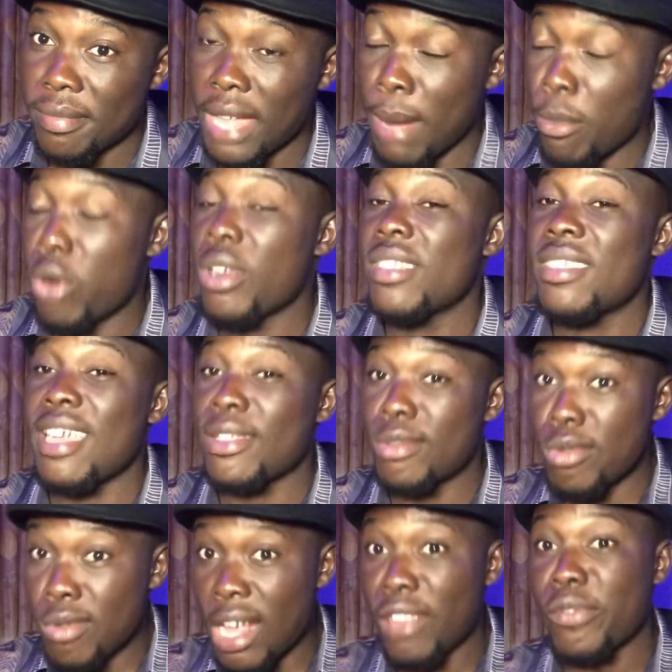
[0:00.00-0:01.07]
I'm always here
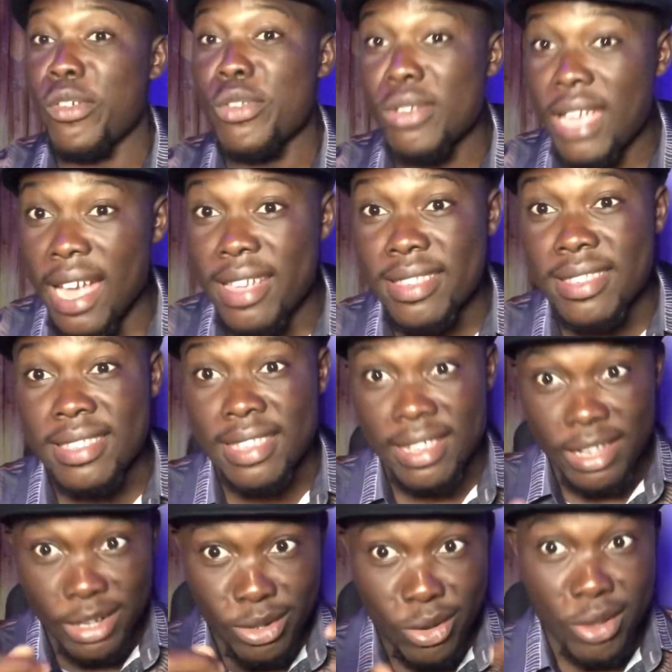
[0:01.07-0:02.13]
to look out for you guys.
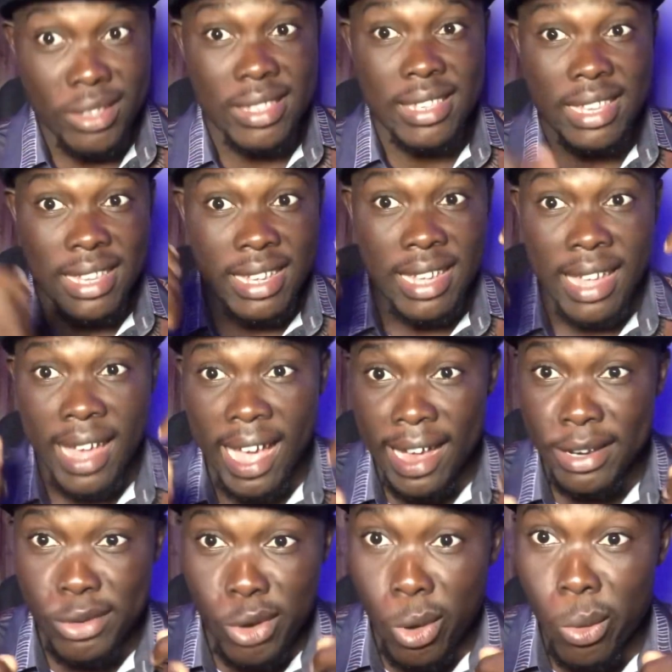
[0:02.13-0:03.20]
Don't say I
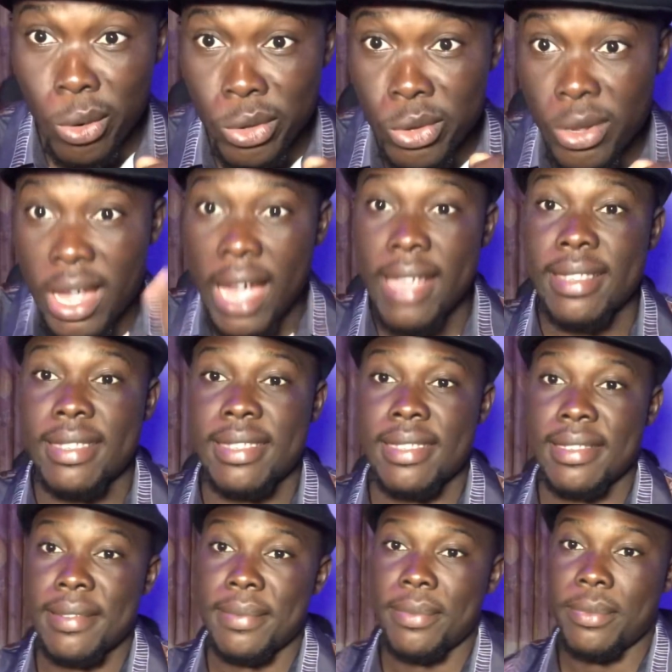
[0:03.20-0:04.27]
did not want you
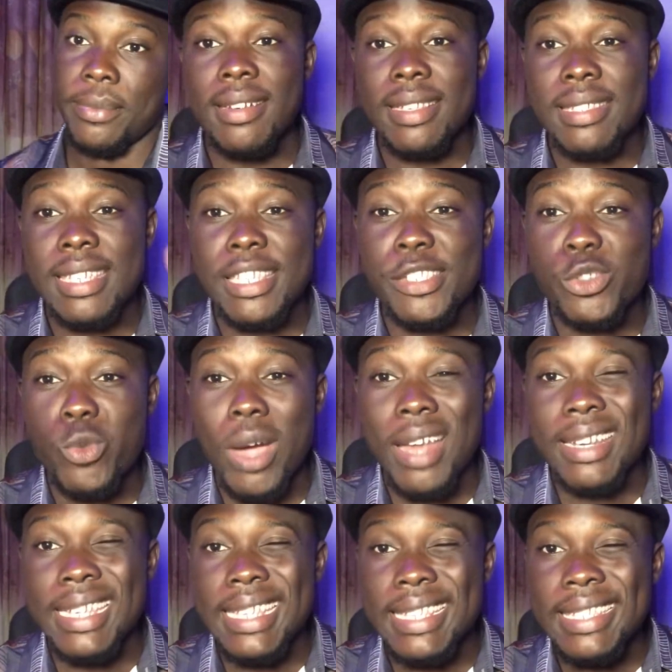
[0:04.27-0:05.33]
guys. The sixth
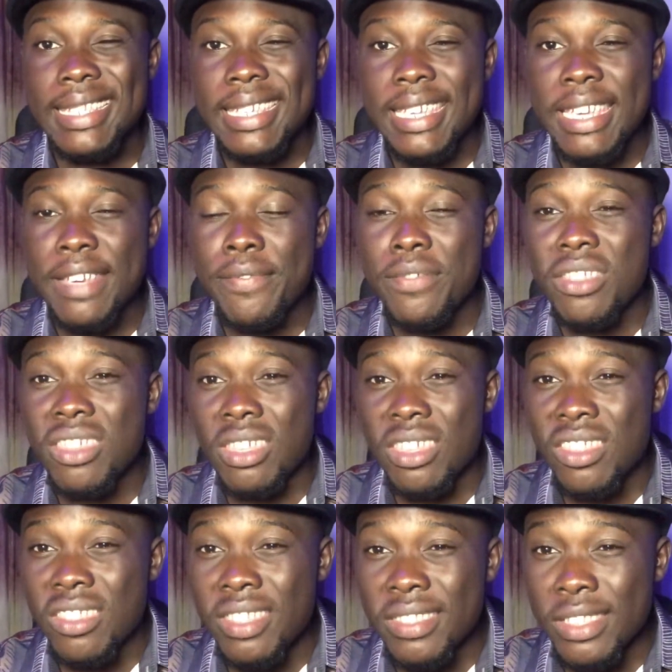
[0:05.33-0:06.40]
one is if
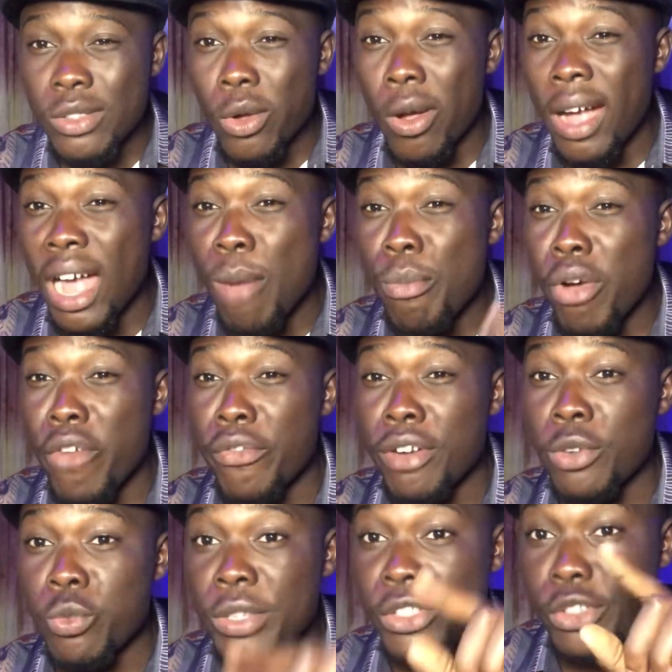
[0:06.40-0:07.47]
she's cheating on her
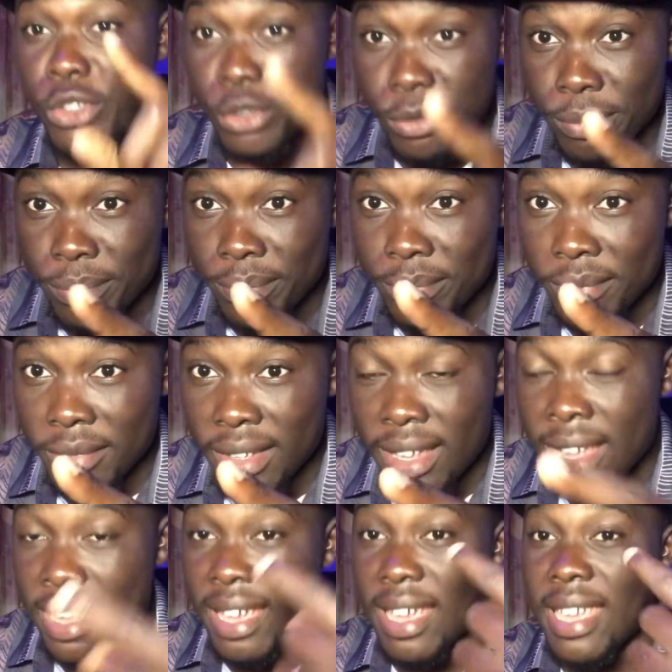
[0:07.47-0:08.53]
boyfriend with you.
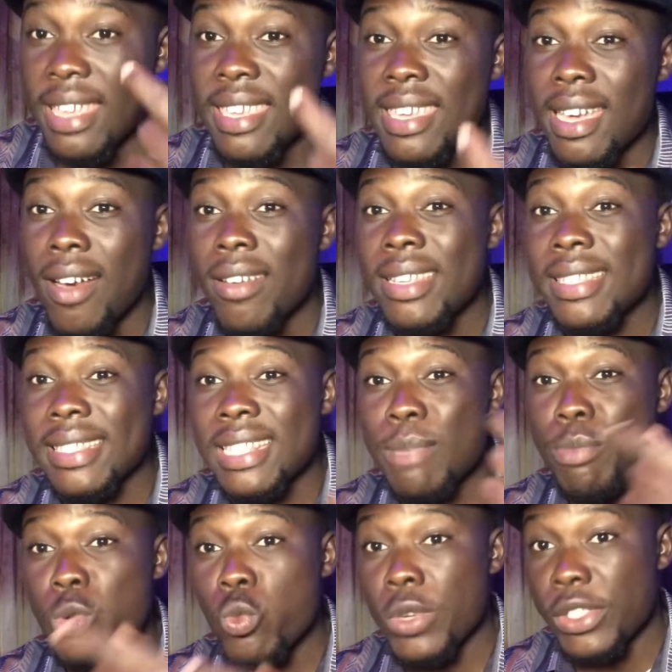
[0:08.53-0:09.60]
A girl is
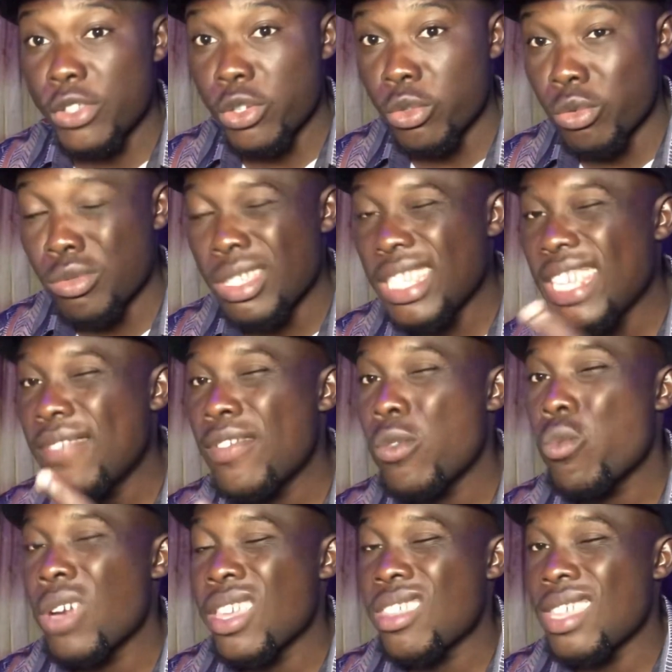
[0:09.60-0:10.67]
sleeping with you
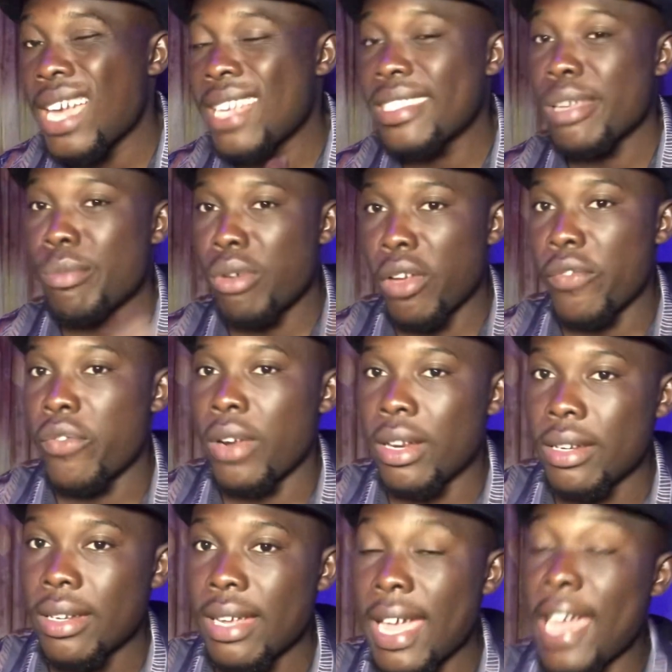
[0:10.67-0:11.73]
even when she has a boyfriend,
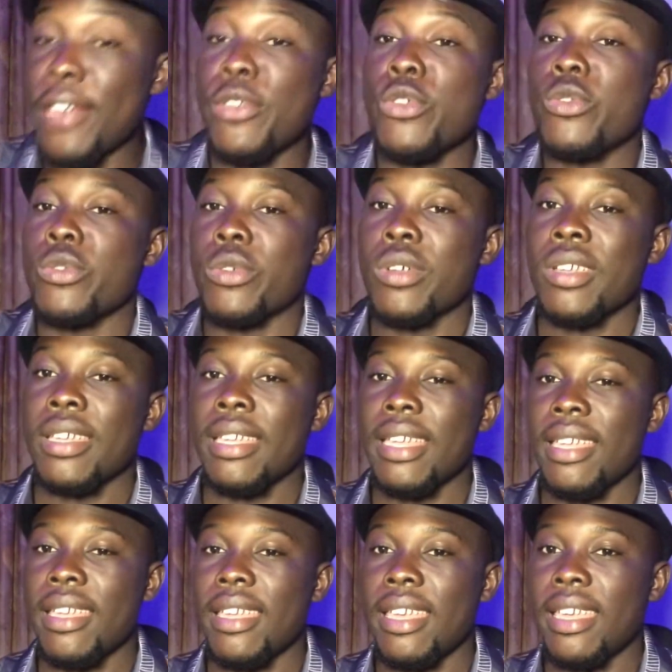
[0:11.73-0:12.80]
and
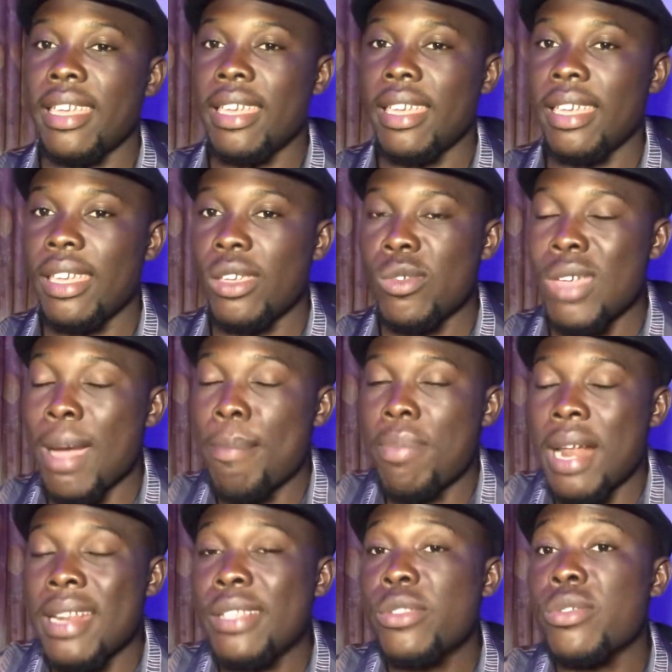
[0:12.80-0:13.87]
you are
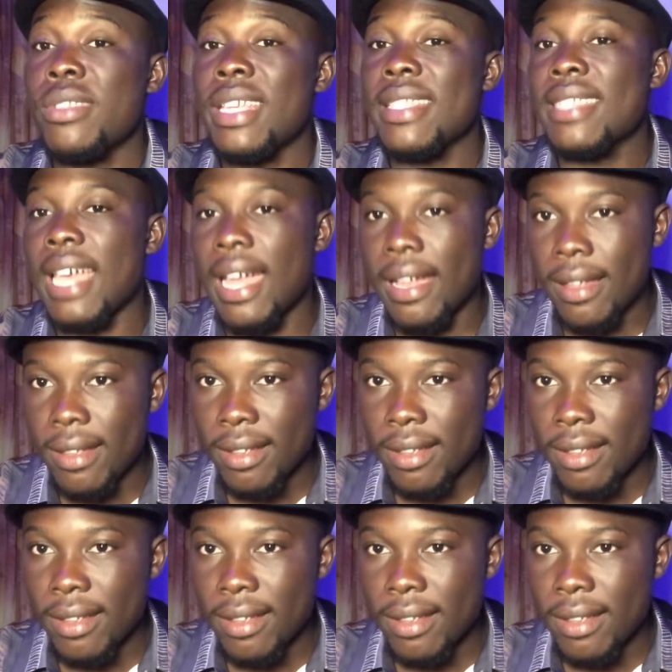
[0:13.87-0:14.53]
planning to date her.